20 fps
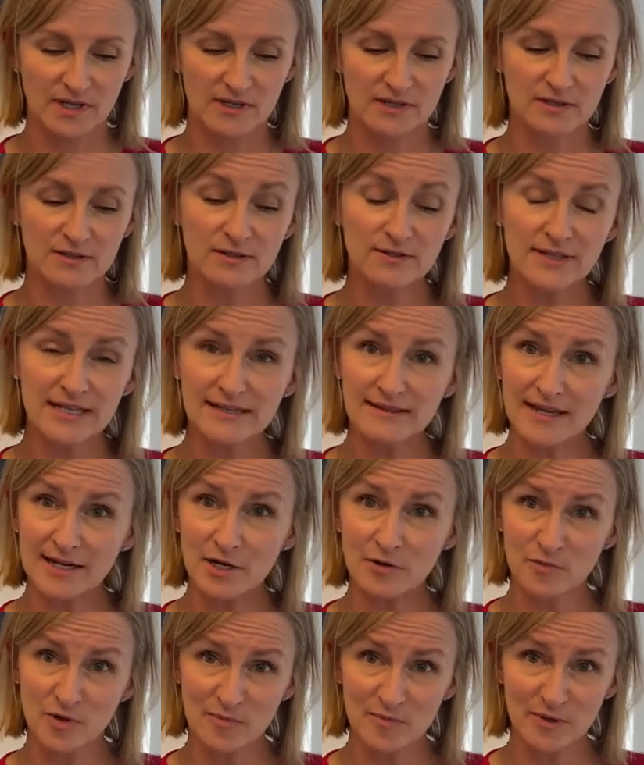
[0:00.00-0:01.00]
Looking like
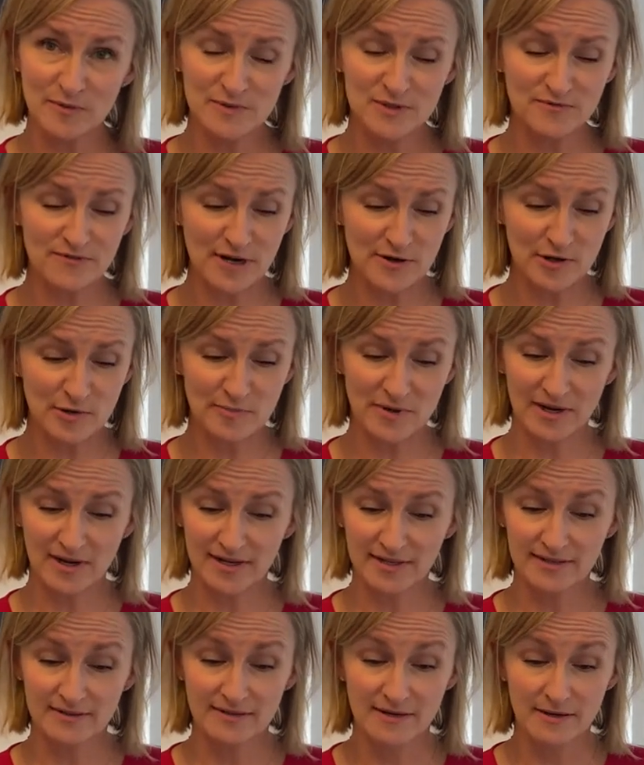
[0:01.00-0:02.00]
a woman was frowned
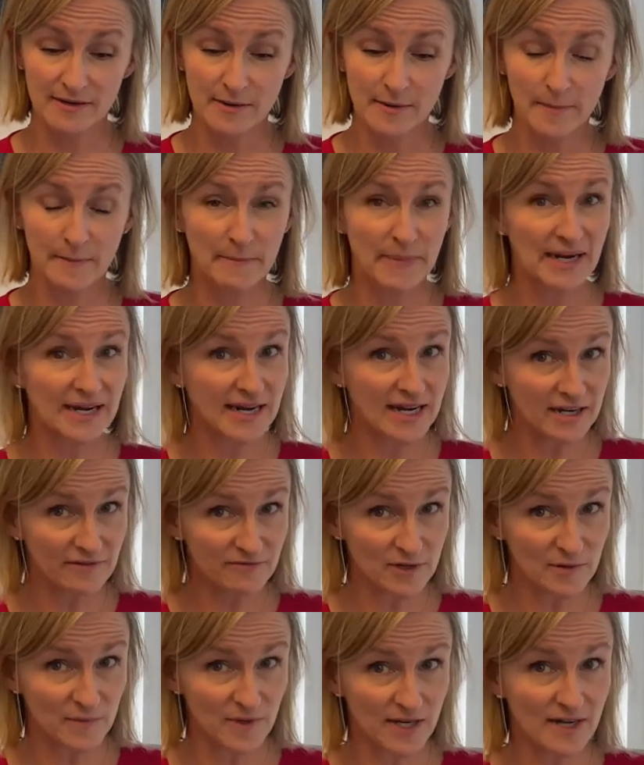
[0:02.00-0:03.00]
upon by
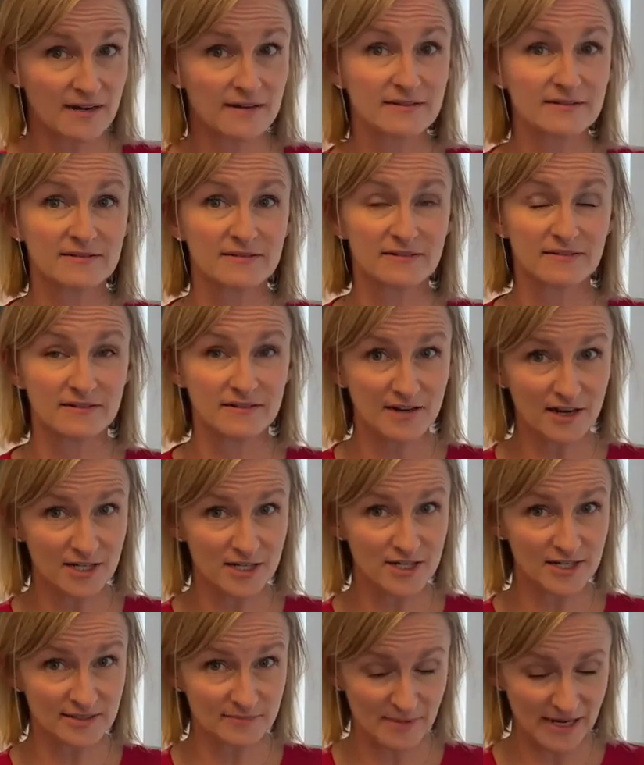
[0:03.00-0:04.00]
everyone, not
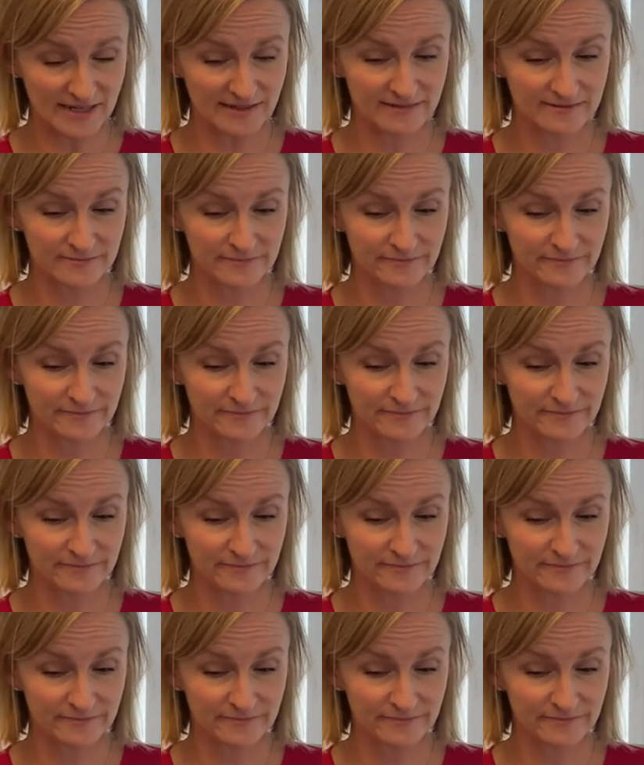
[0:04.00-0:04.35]
just men